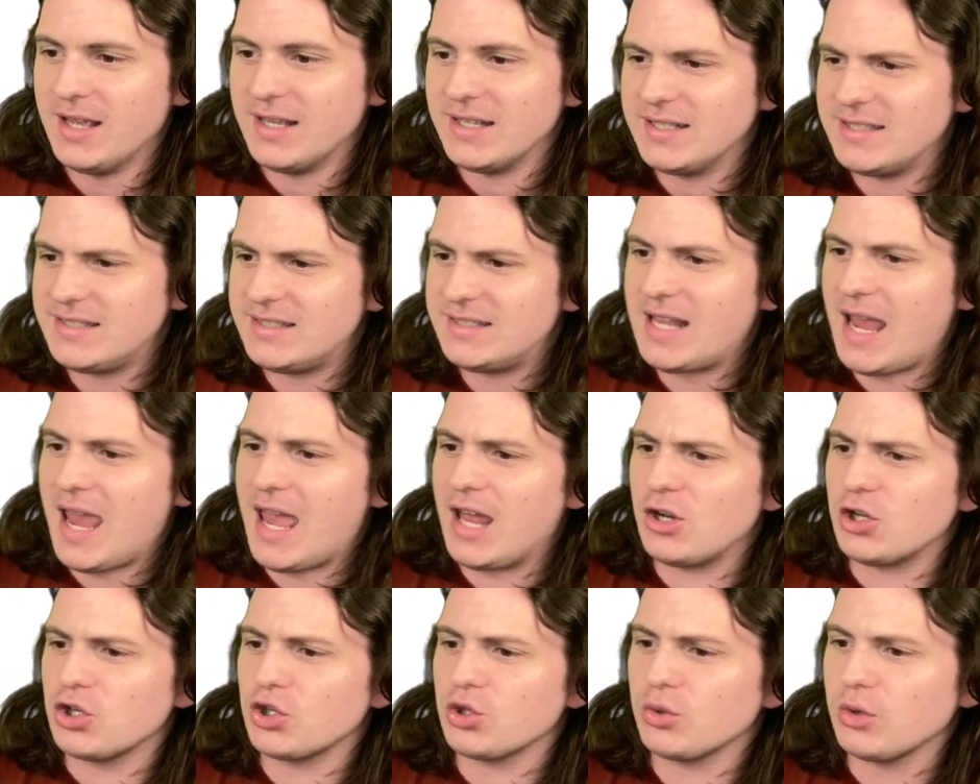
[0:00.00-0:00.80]

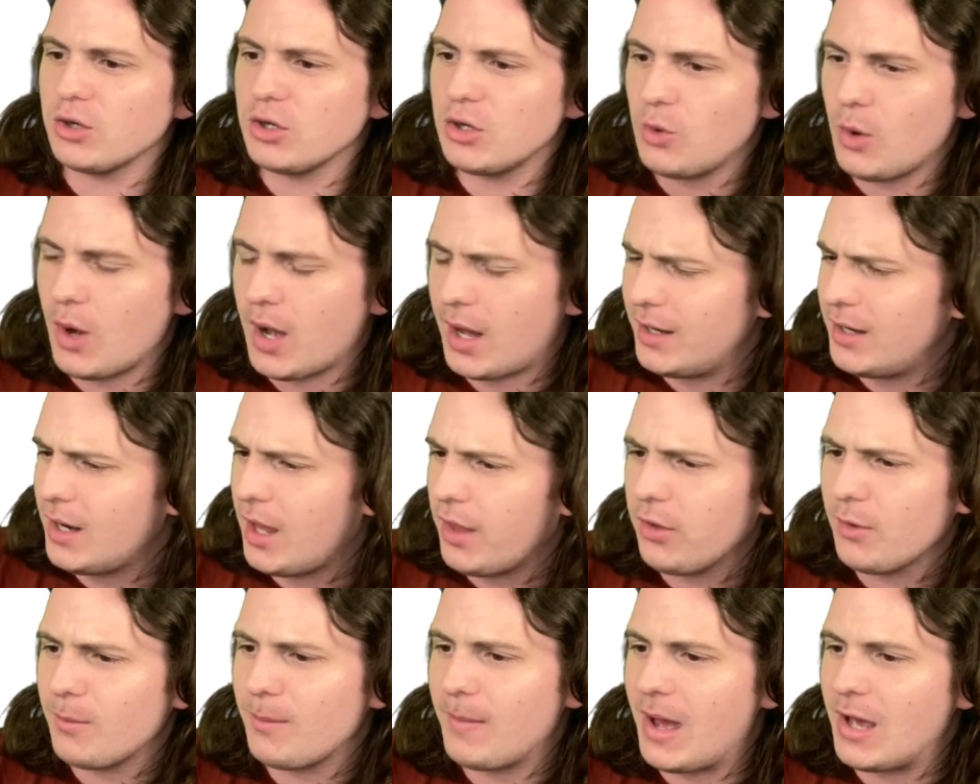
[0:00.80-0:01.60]
Sandshrew,
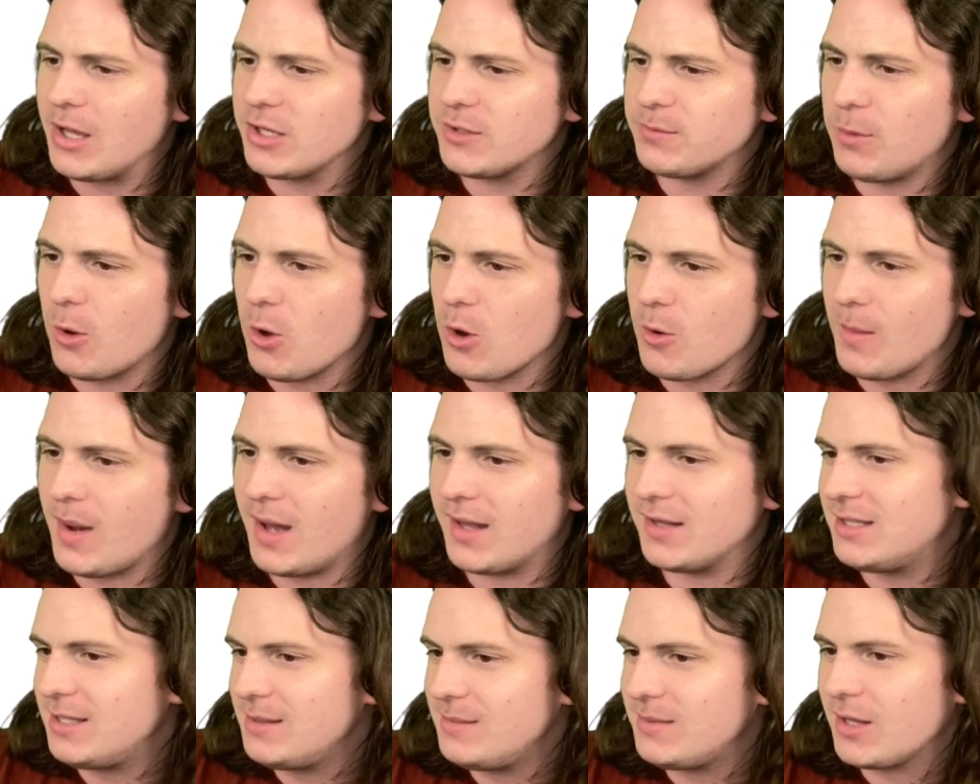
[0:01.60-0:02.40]
another mouse
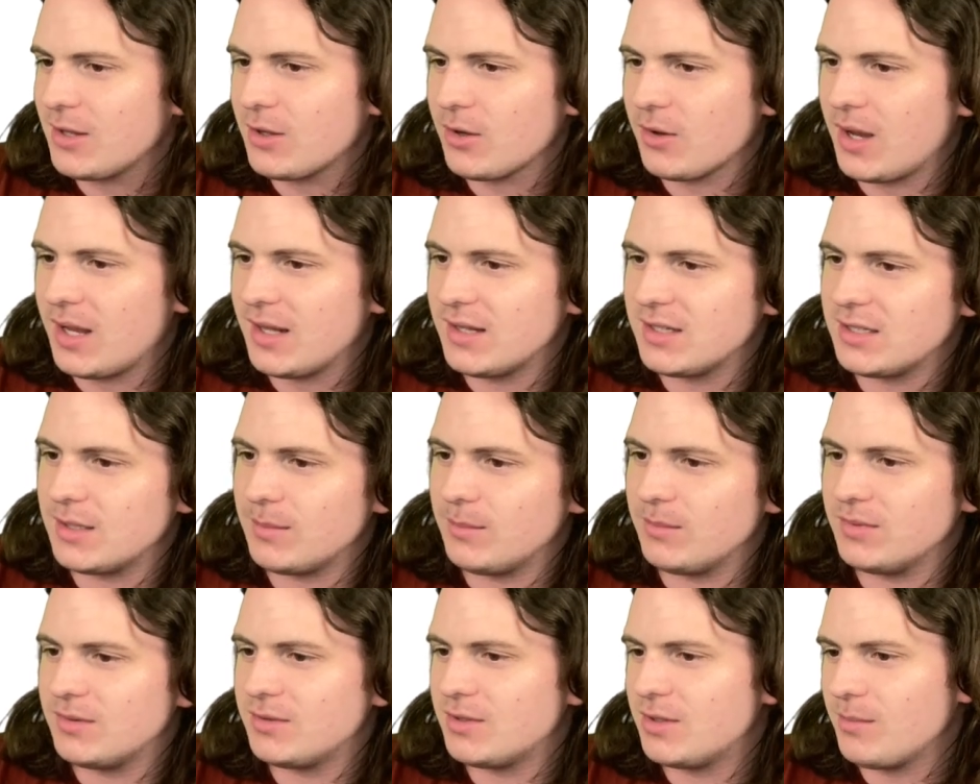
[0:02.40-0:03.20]
Pokemon. Seems like they're getting
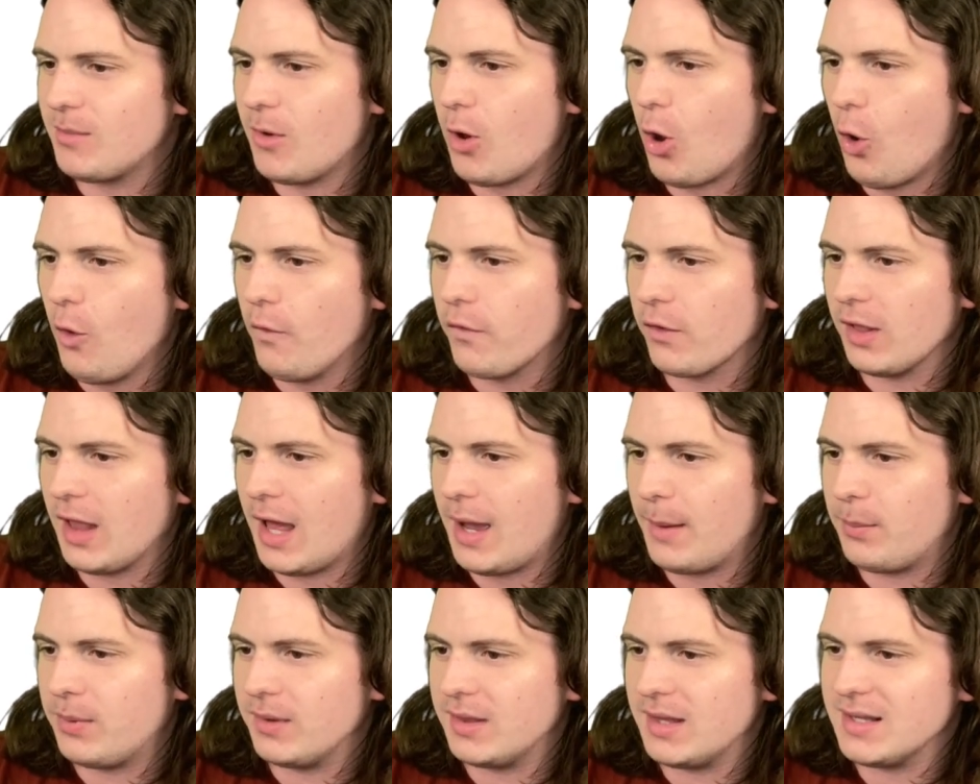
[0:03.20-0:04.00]
some some
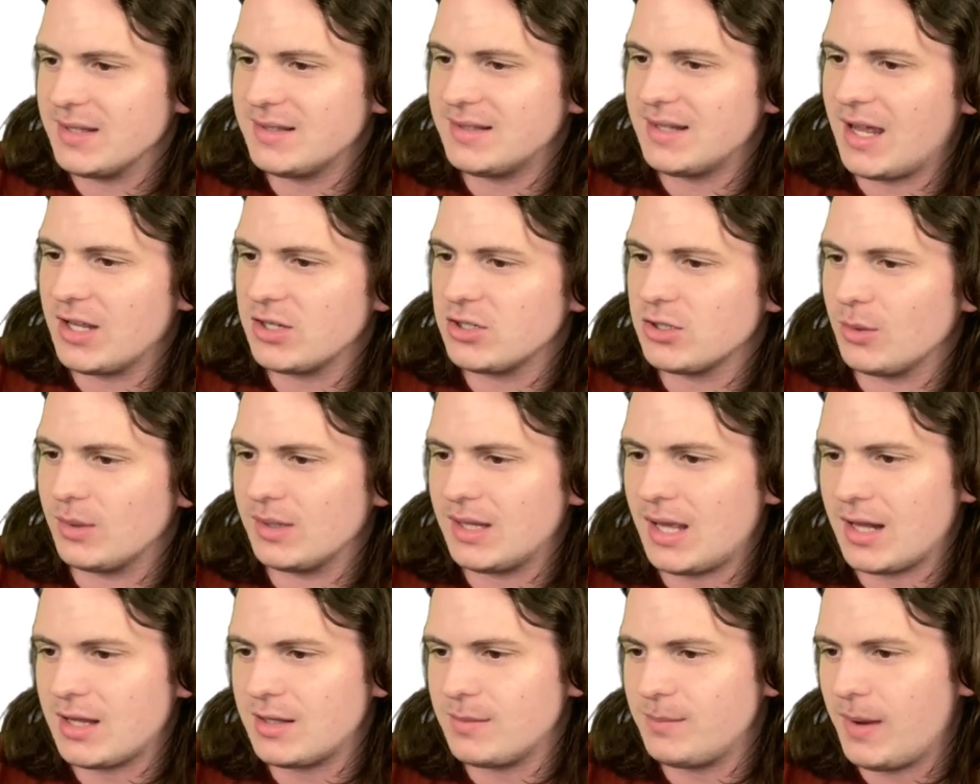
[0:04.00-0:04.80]
overlap with this. Not sure
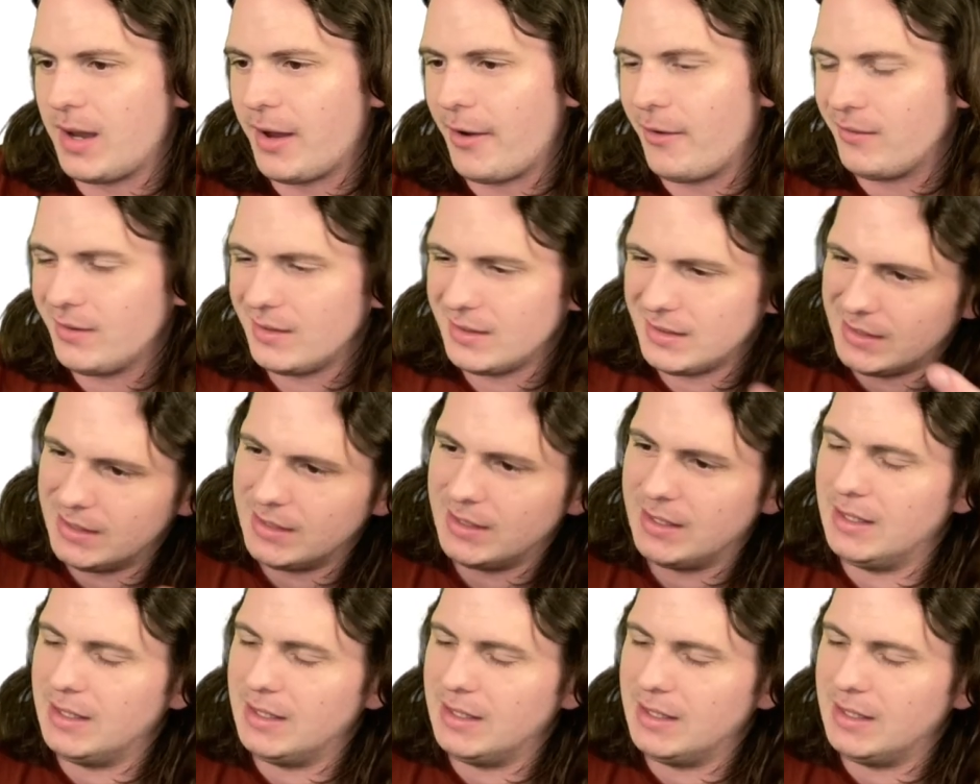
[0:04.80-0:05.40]
what that's about.